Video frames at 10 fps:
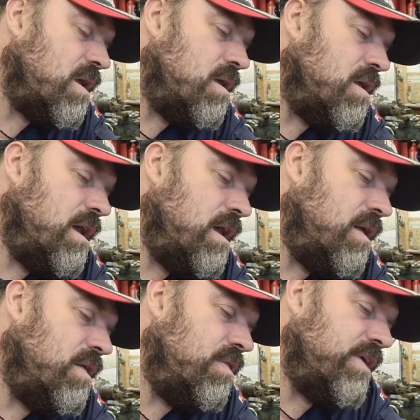
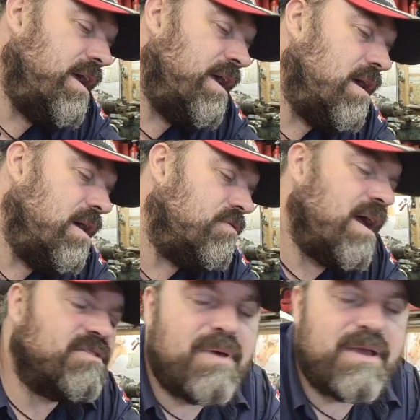then I'm going to
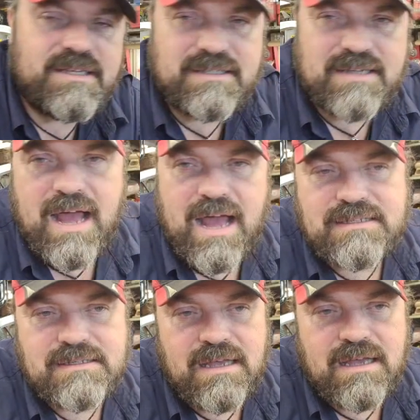have to make a start
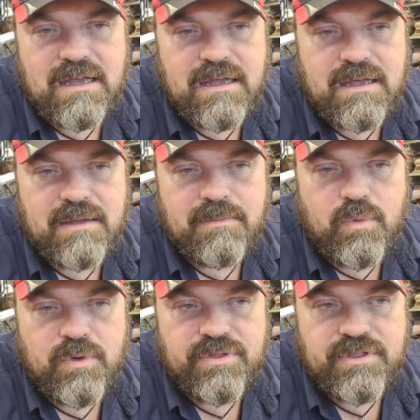
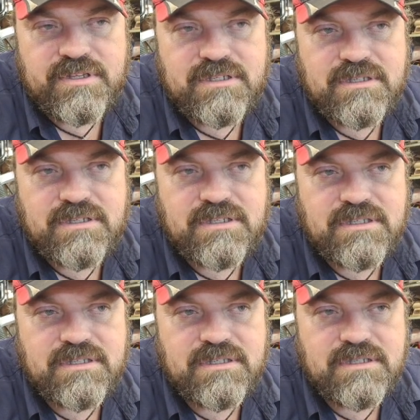
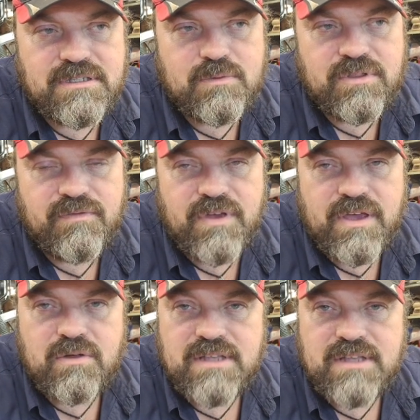with the
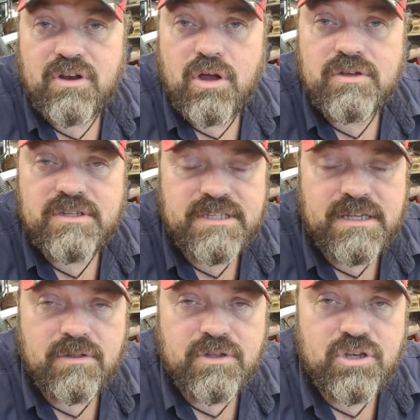vehicles that I've got to
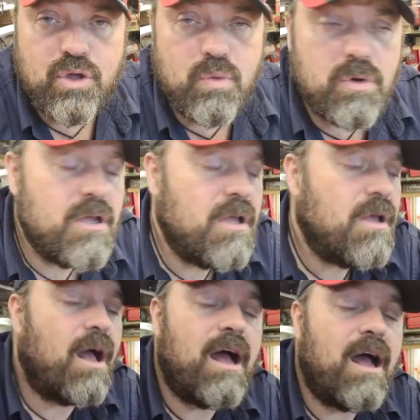underseal, the new
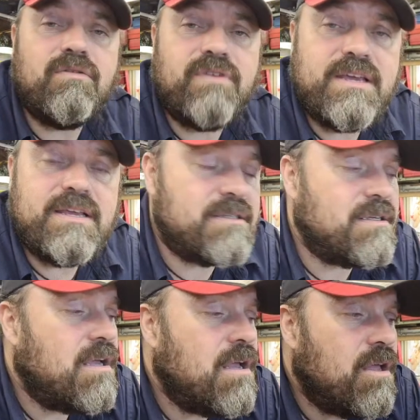ROVs
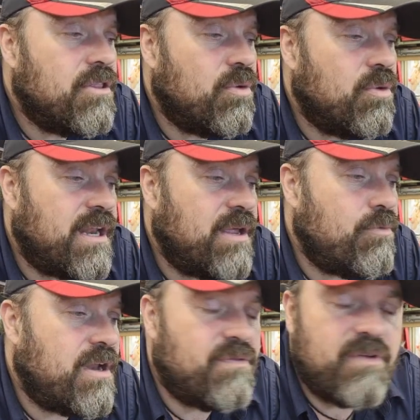that we're getting
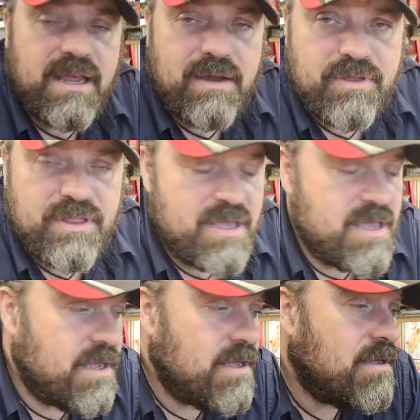ready for later in the year.